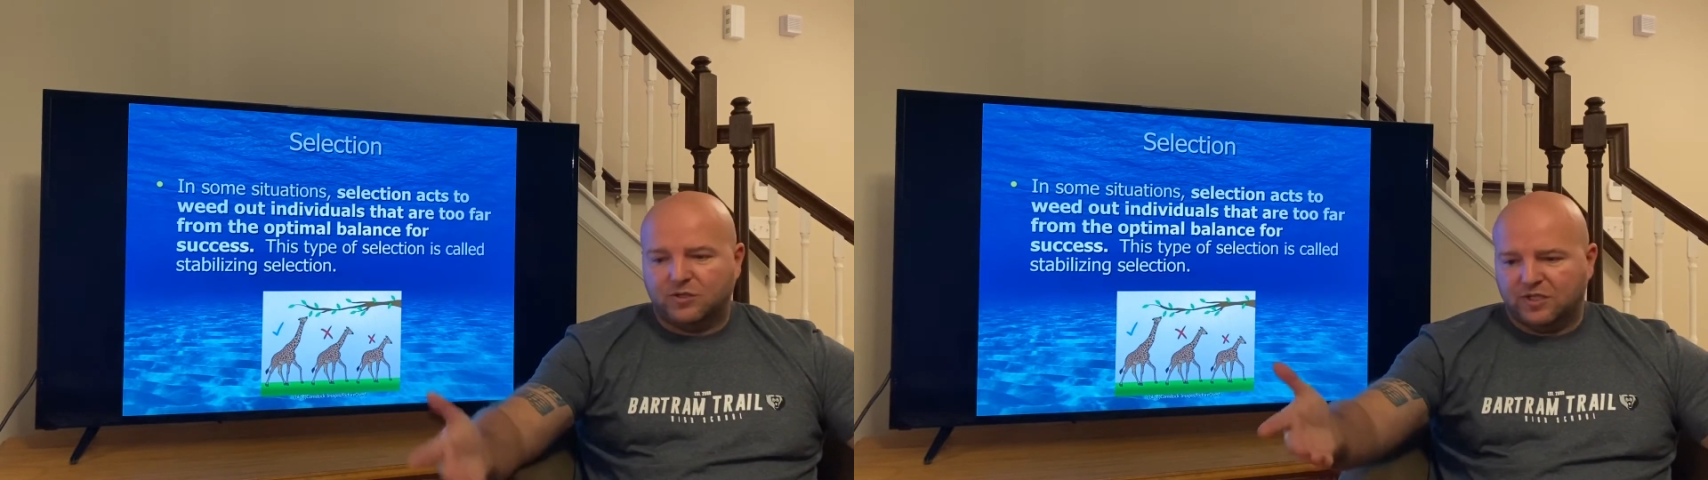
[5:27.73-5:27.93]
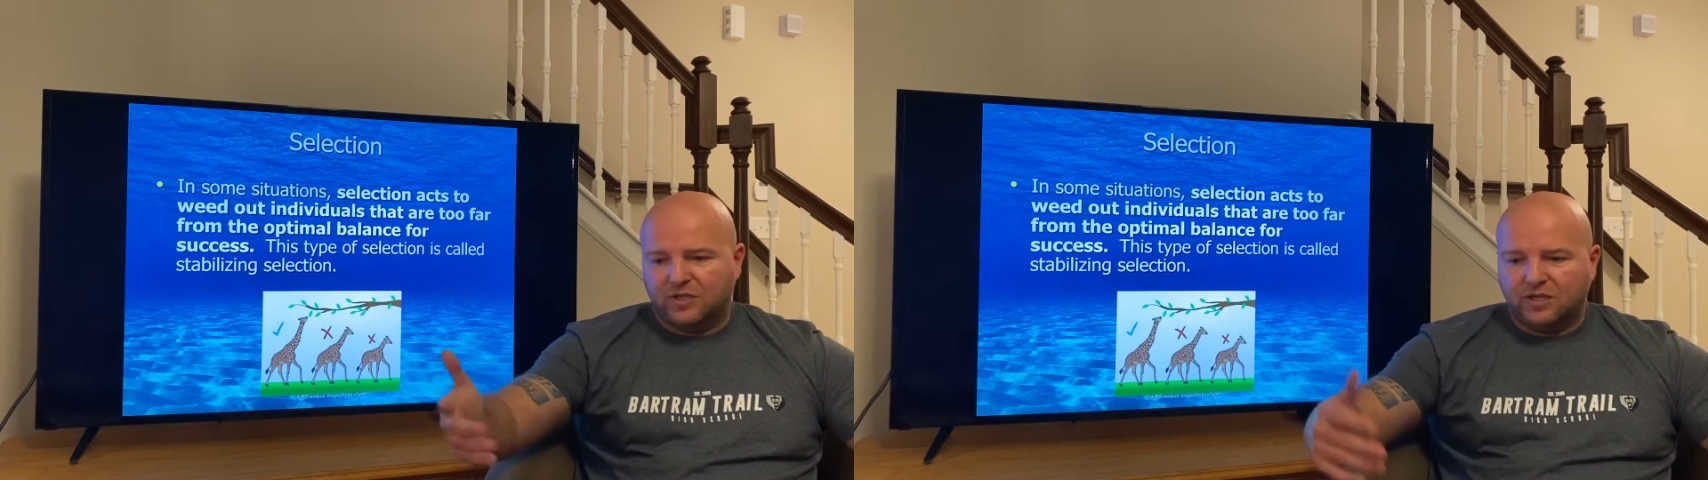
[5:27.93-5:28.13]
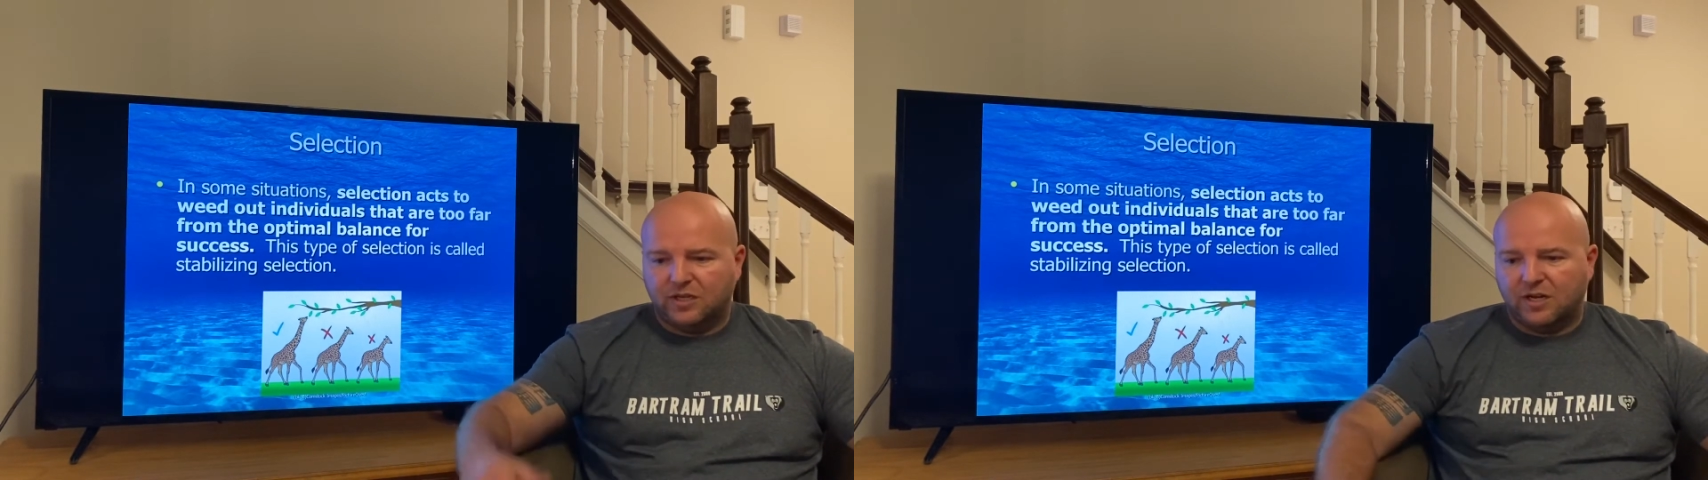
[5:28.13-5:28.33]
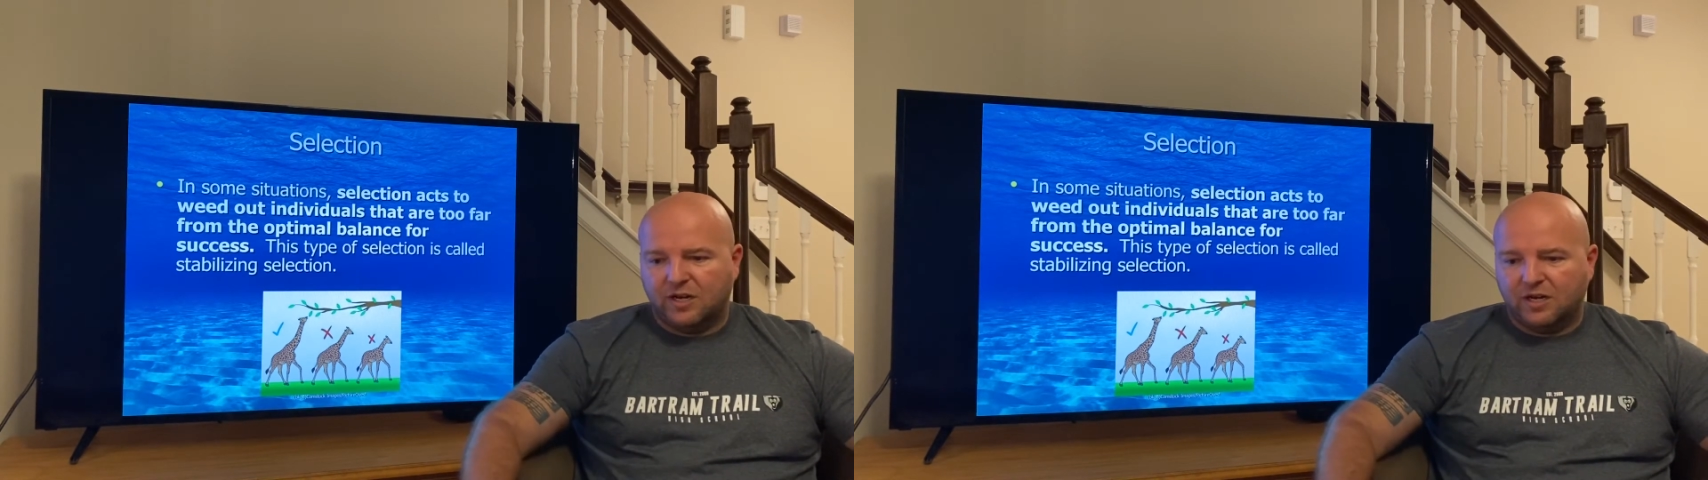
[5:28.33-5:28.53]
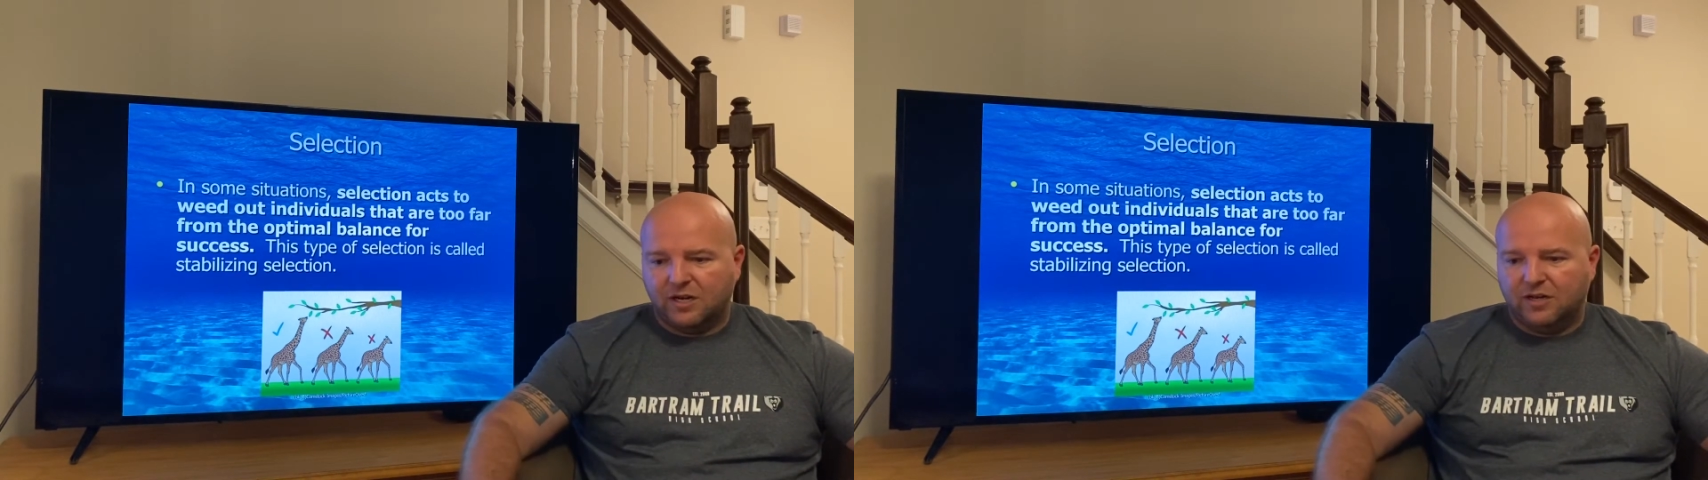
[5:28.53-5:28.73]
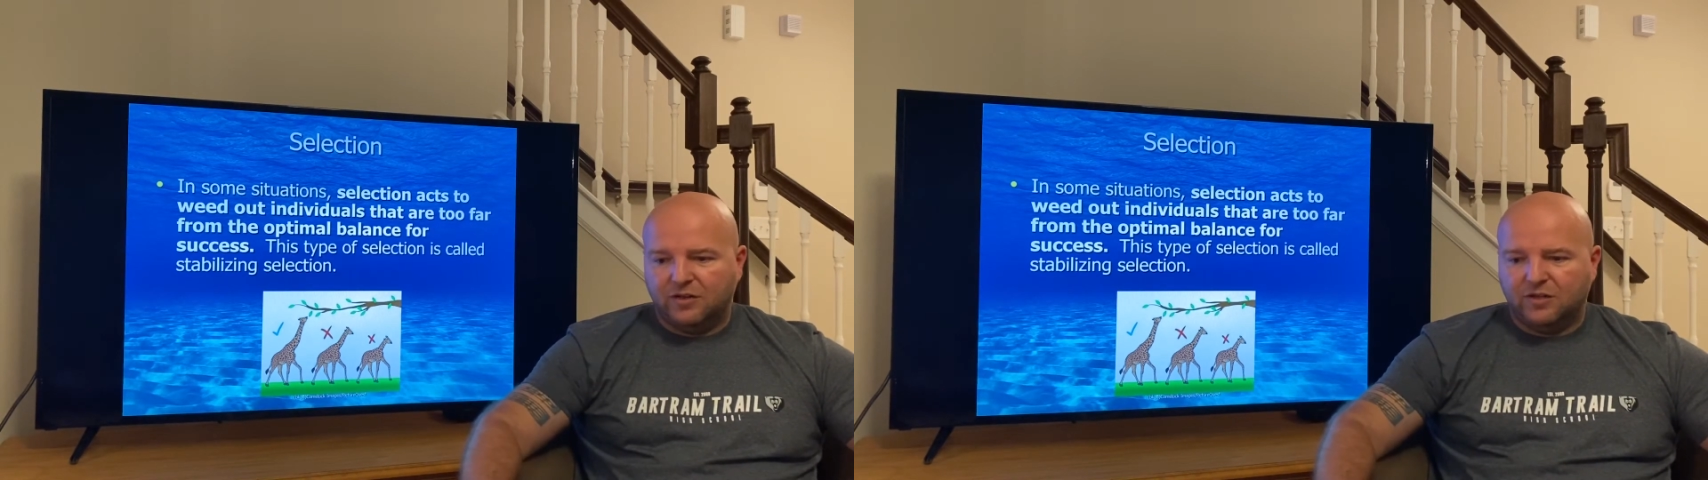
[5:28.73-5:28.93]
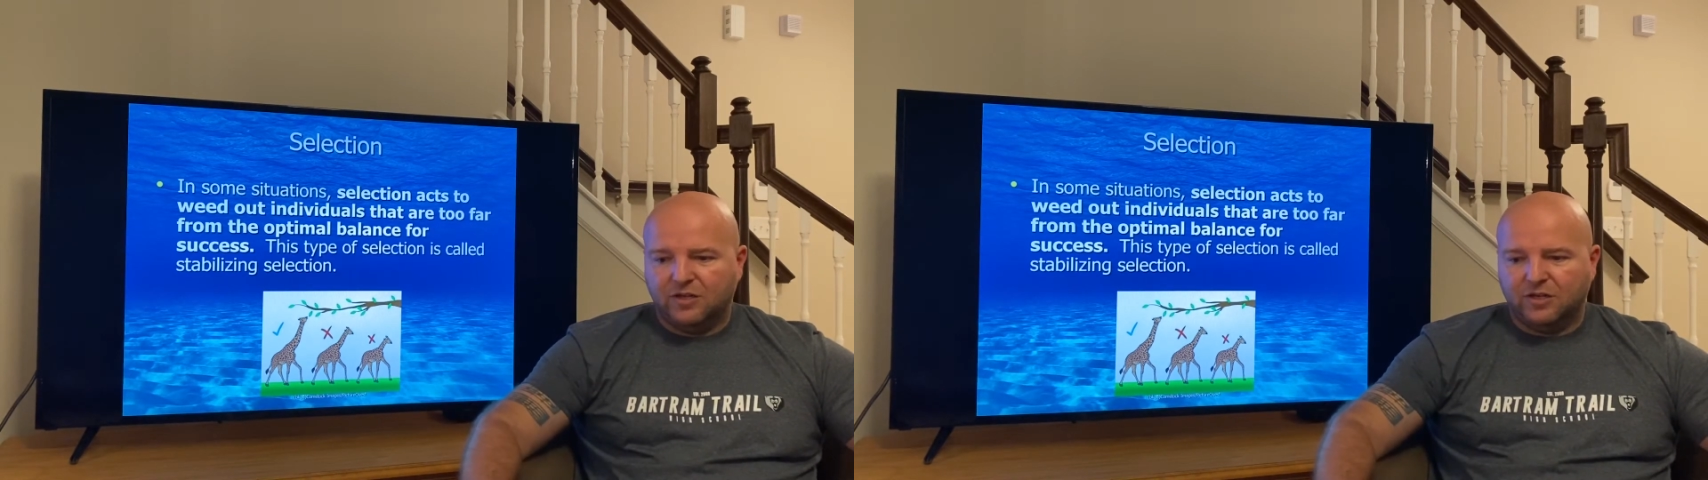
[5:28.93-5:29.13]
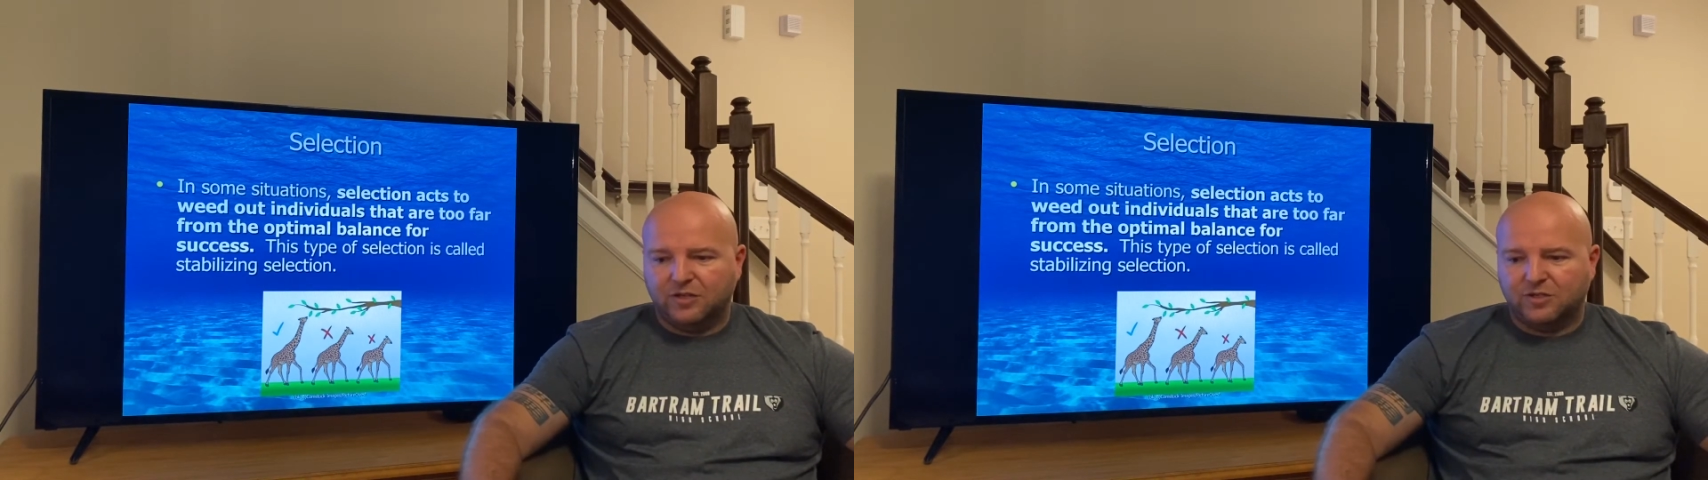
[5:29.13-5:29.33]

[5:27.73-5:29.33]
see the